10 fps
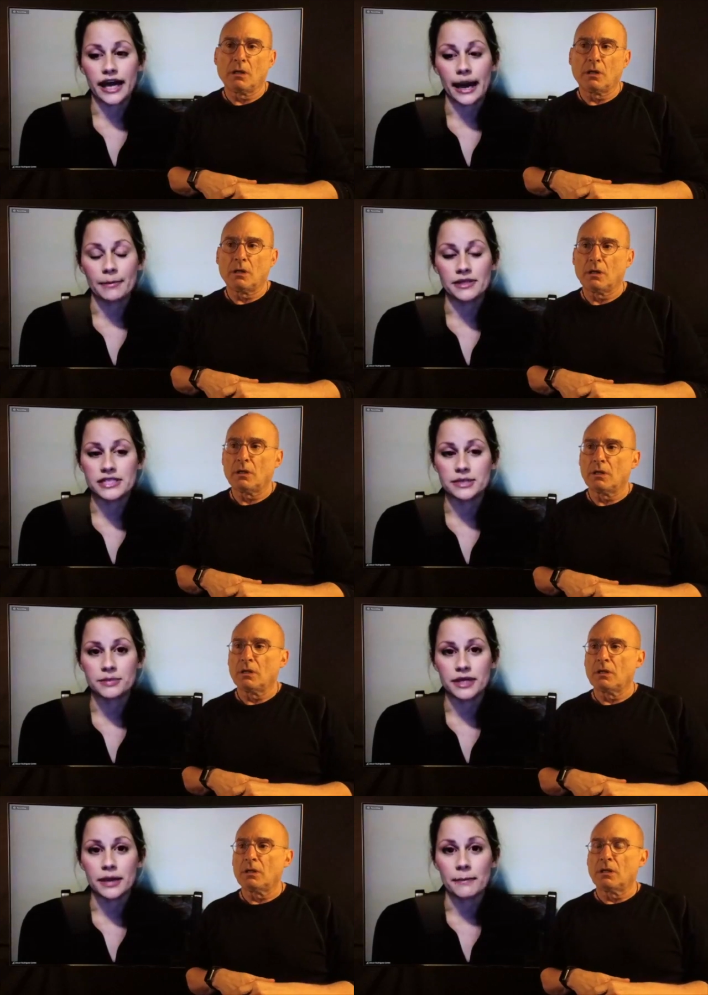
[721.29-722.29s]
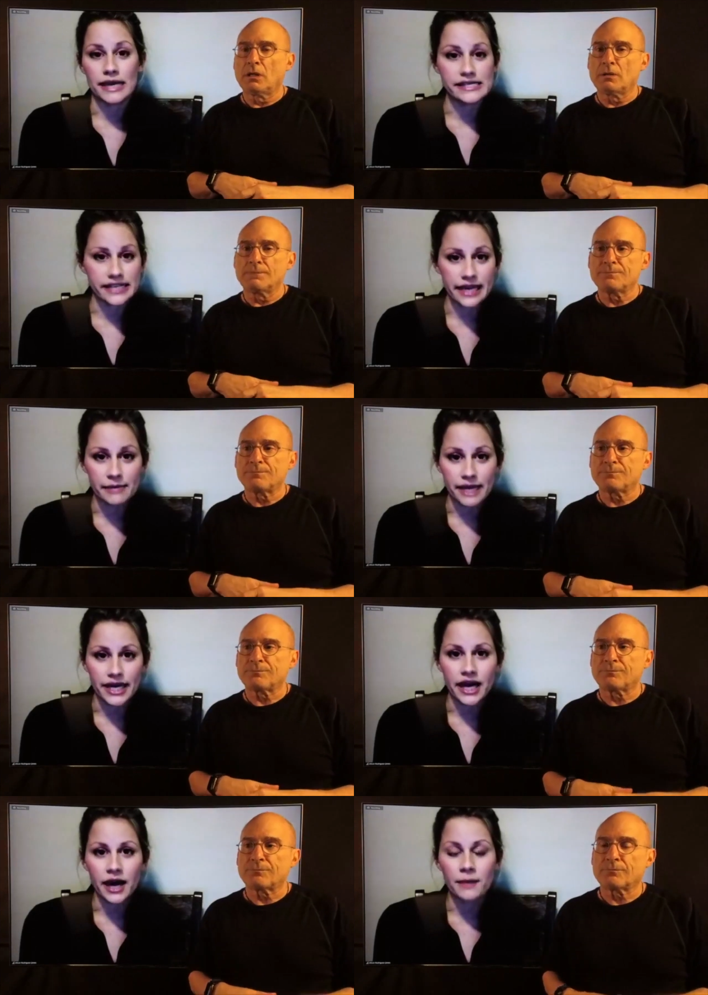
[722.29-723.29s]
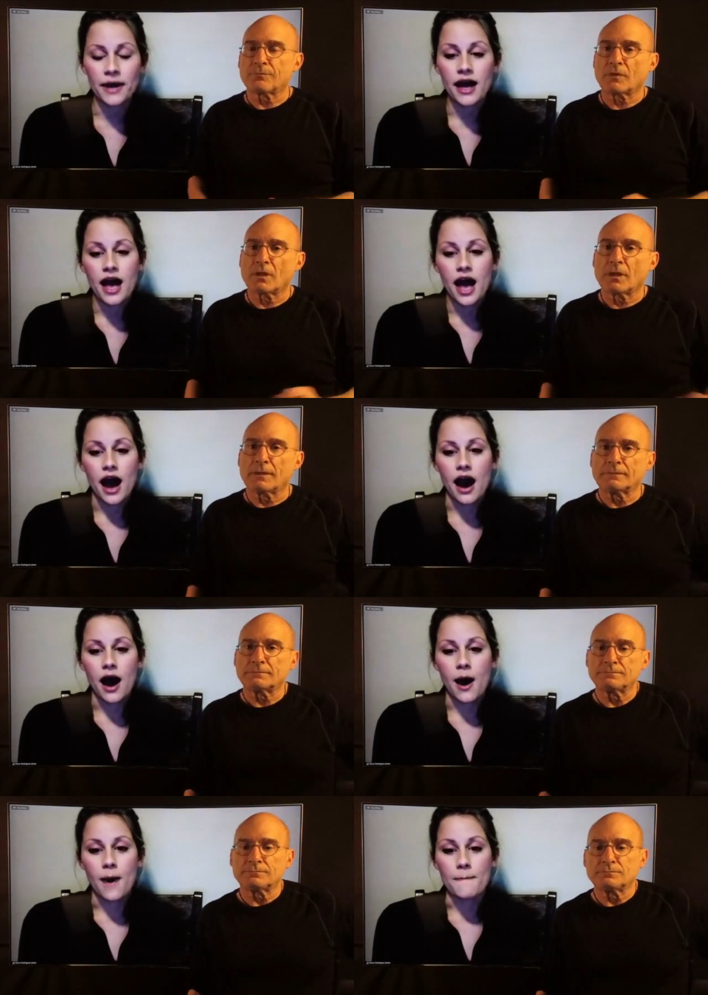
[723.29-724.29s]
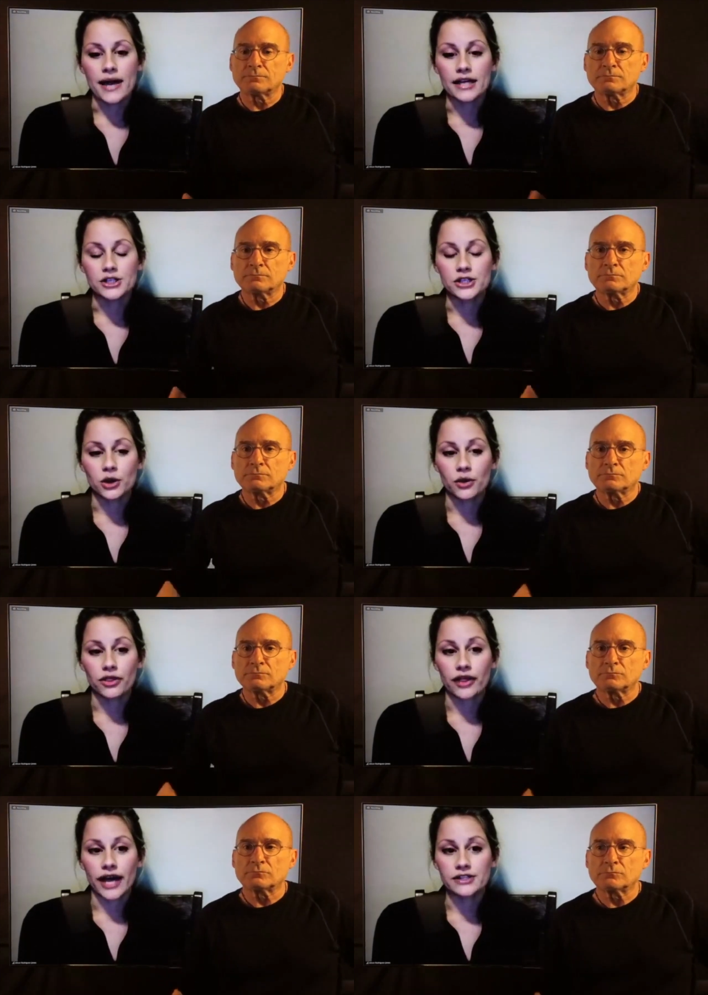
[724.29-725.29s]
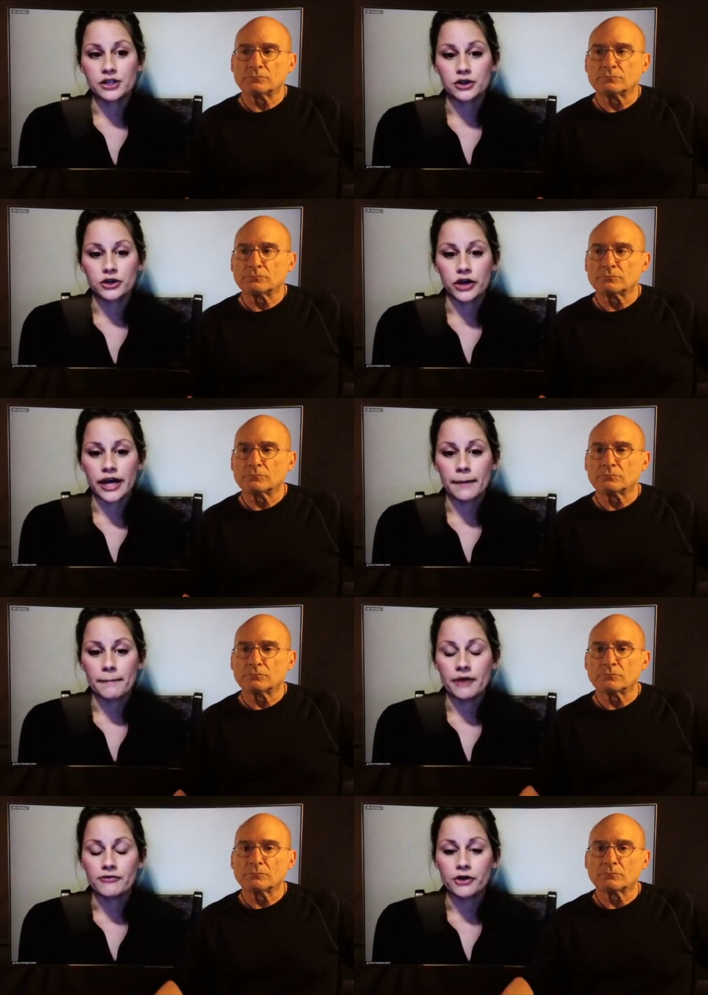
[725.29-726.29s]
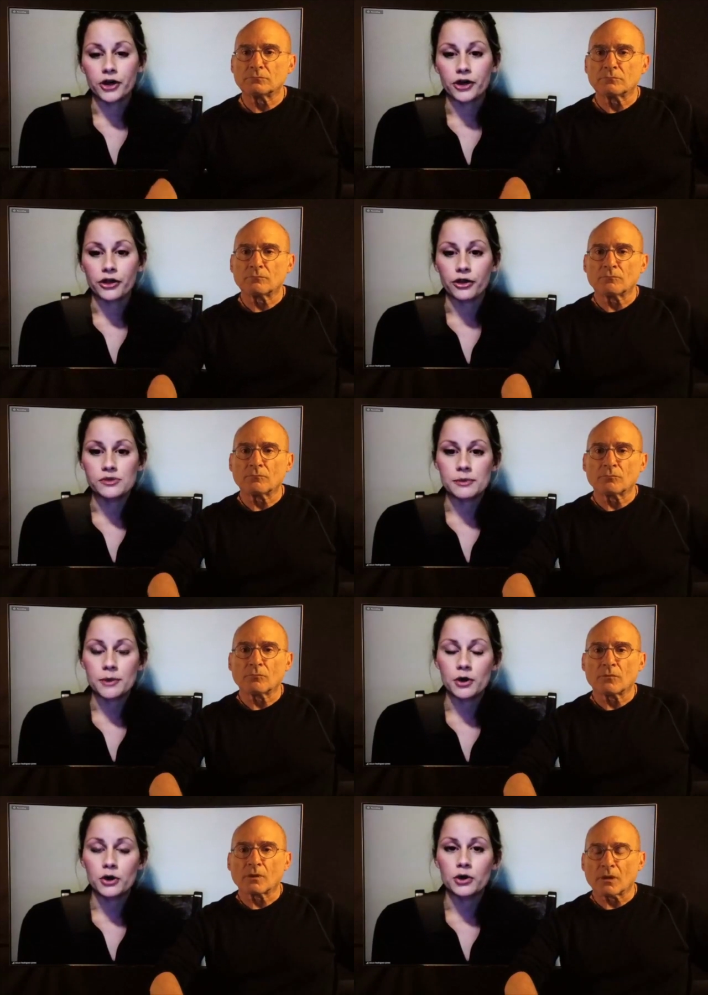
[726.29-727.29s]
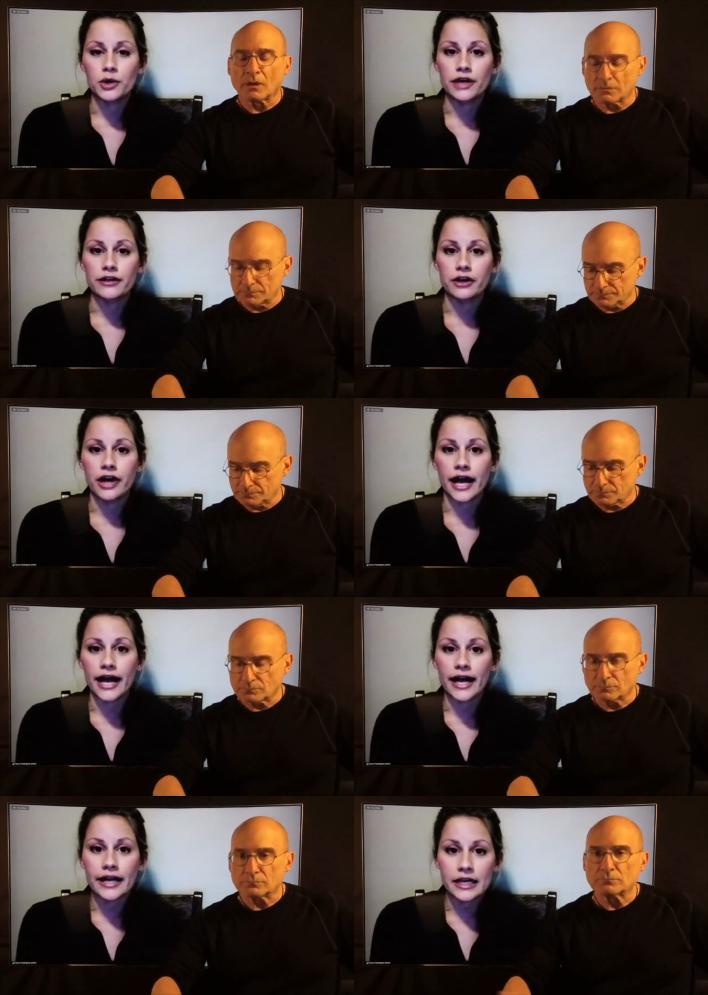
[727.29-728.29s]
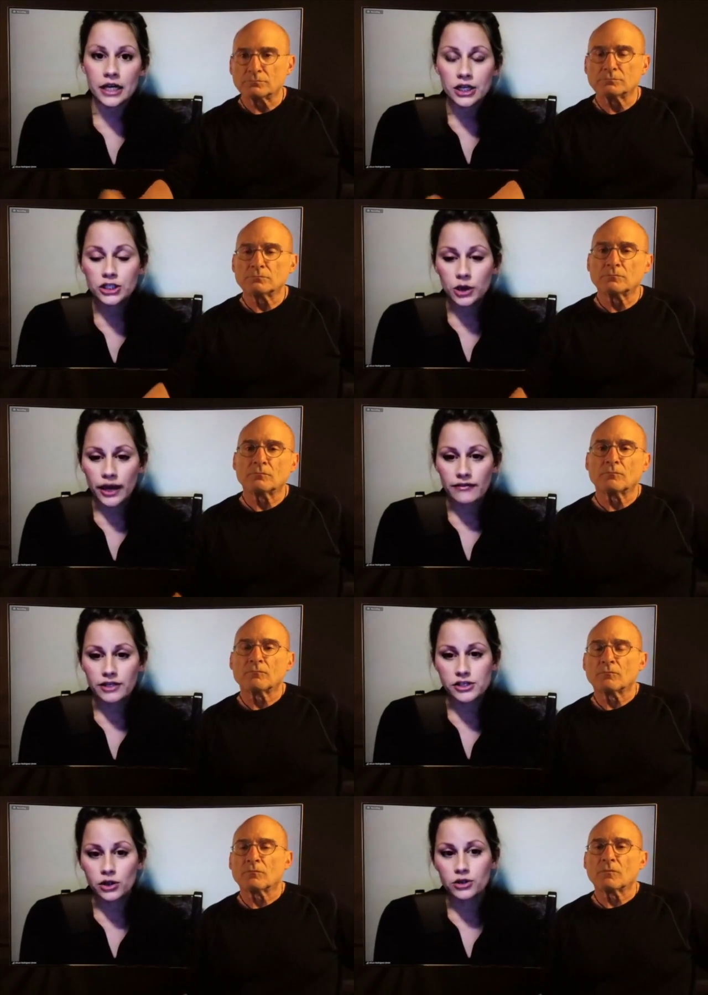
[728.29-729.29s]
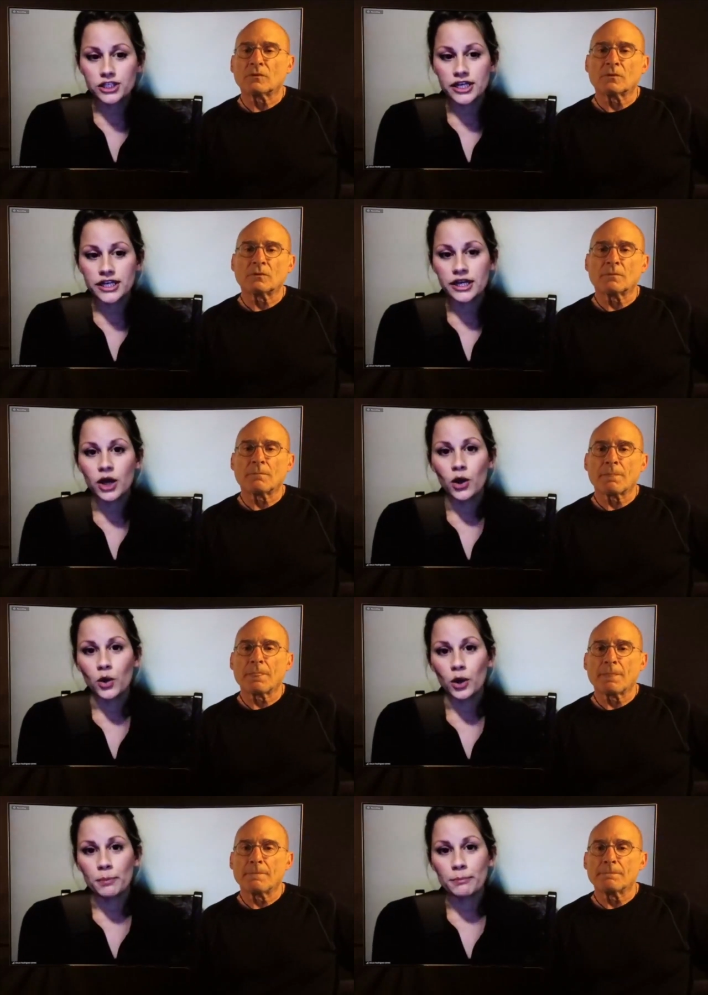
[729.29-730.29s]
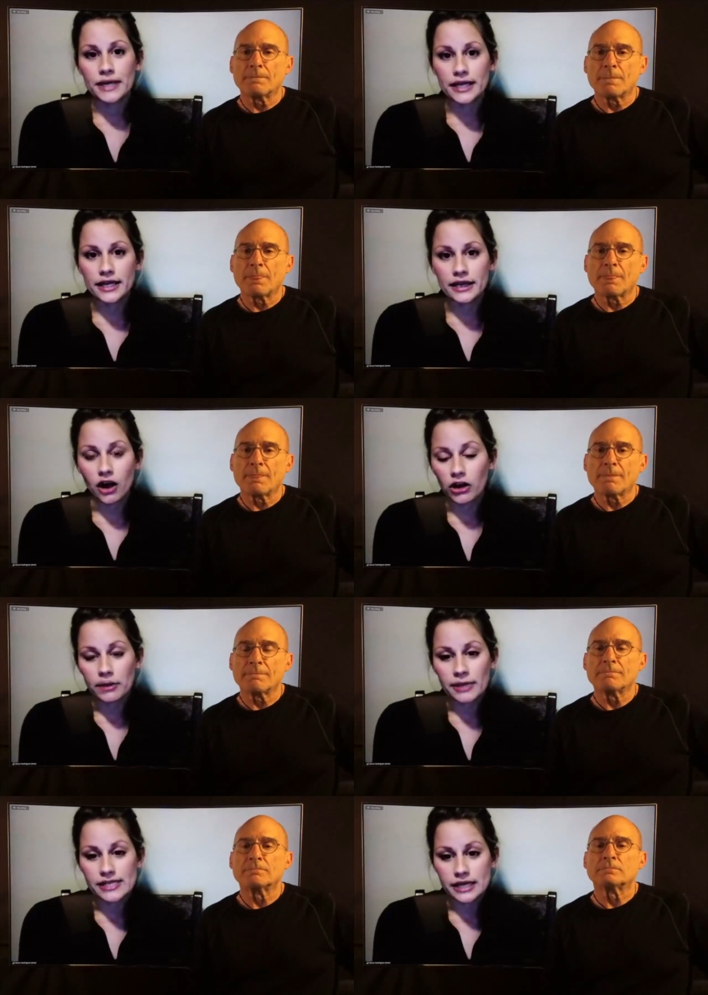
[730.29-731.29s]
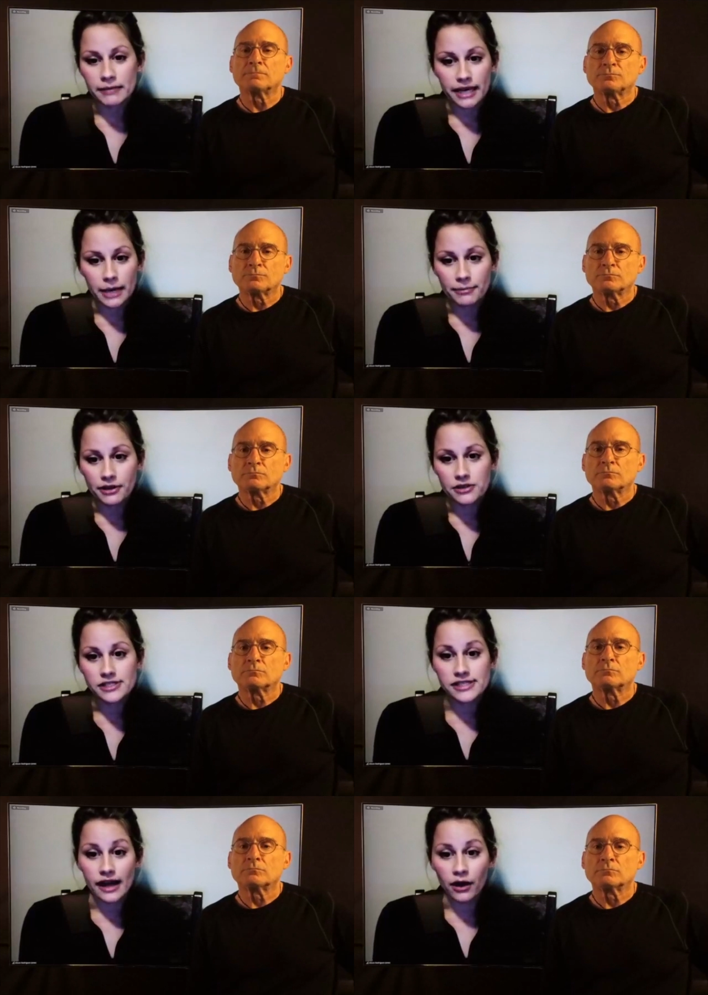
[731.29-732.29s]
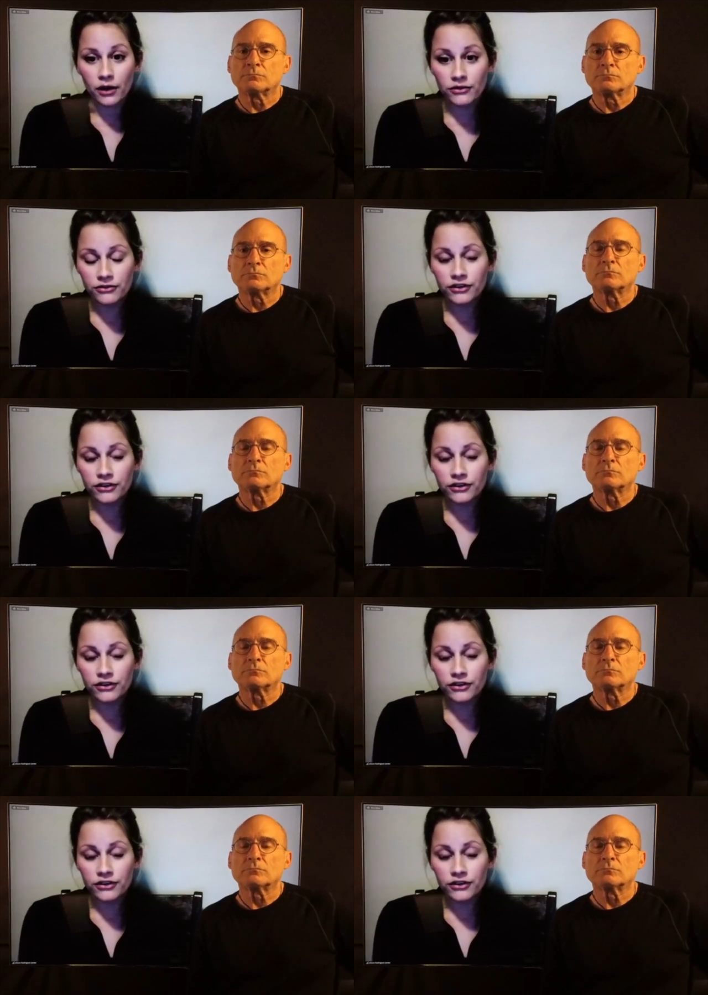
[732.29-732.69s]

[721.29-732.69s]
Speaker 1: happens to be amazing at makeup um, and so that's great but for those people who either a don't have an associate or b aren't amazing at makeup themselves